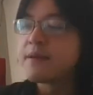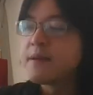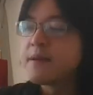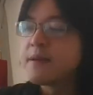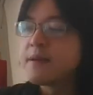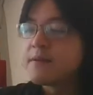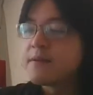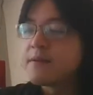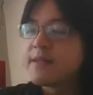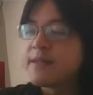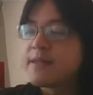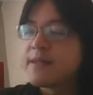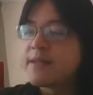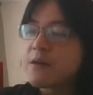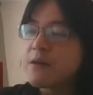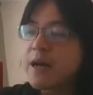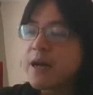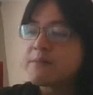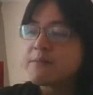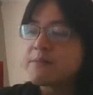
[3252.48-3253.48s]
now
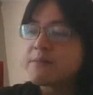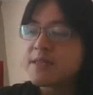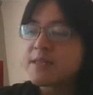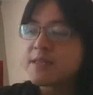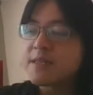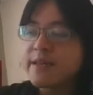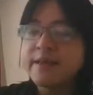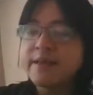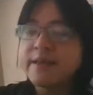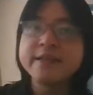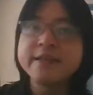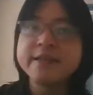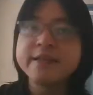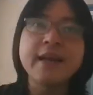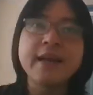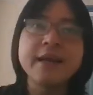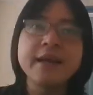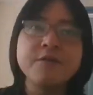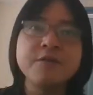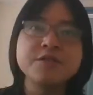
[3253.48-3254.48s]
I'm just saying in the
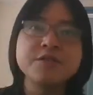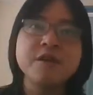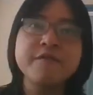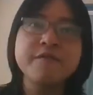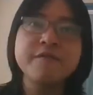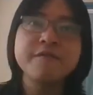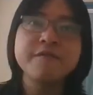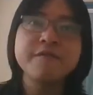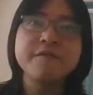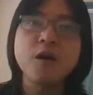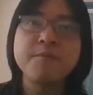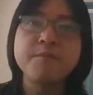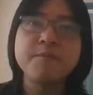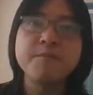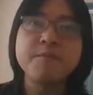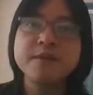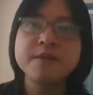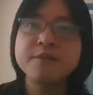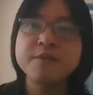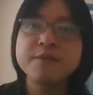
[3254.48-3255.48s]
language of
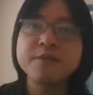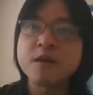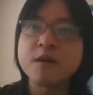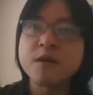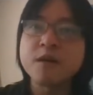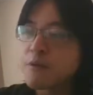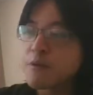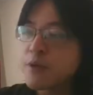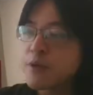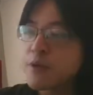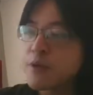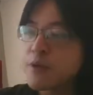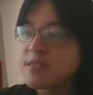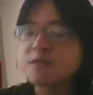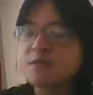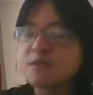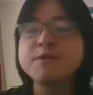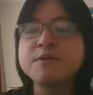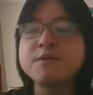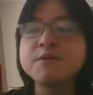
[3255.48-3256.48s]
compatible observable, it just means
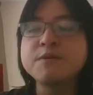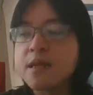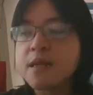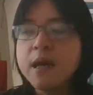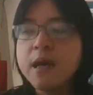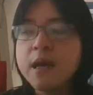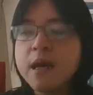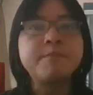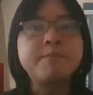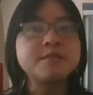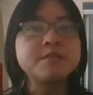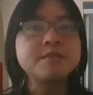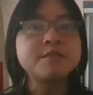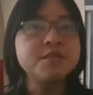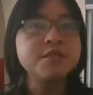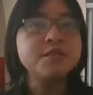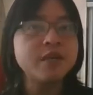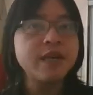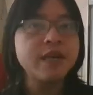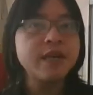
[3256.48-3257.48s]
that position
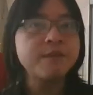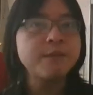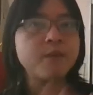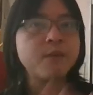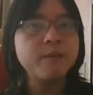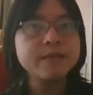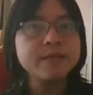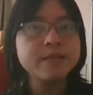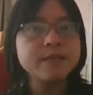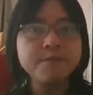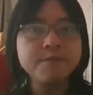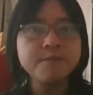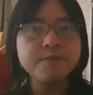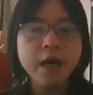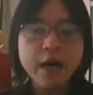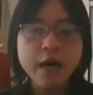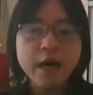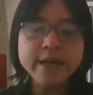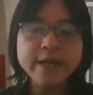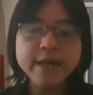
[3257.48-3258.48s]
and momentum are
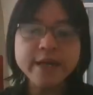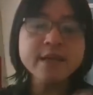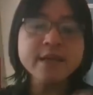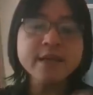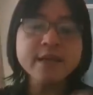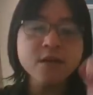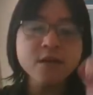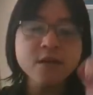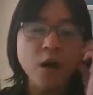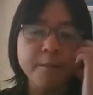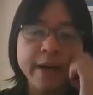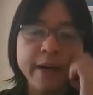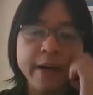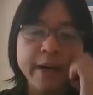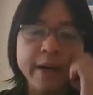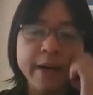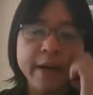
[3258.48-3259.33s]
incompatible.